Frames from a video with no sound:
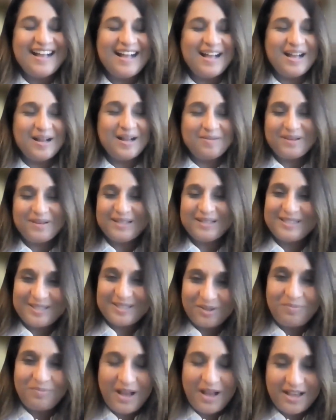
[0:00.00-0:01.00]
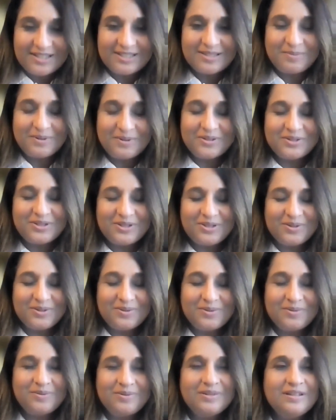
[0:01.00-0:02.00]
It's still possible
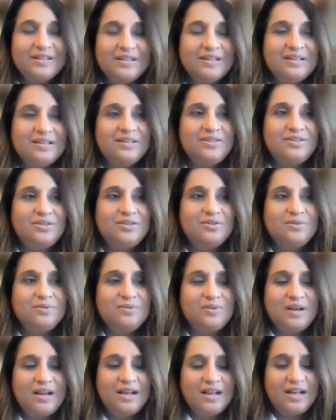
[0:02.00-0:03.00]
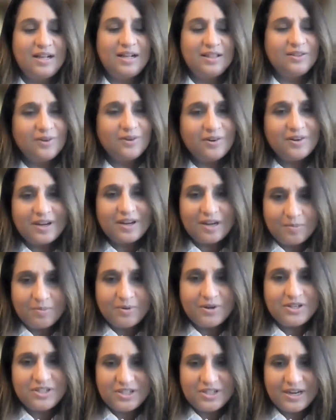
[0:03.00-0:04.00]
to learn and
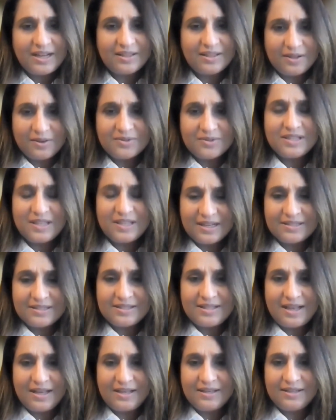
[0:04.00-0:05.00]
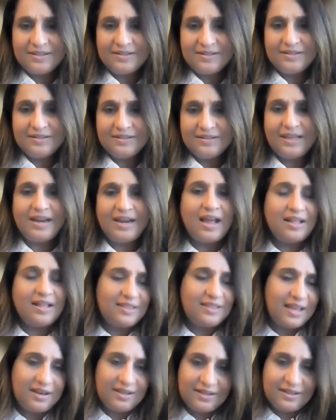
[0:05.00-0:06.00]
appreciate those things that
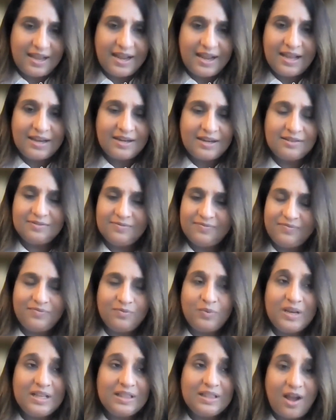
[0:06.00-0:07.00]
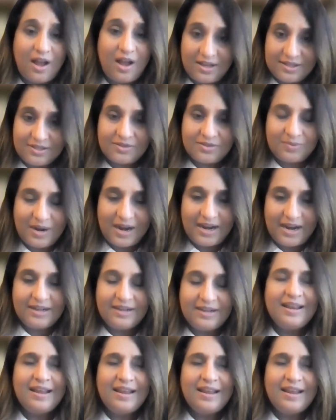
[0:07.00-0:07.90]
they had we lost, right?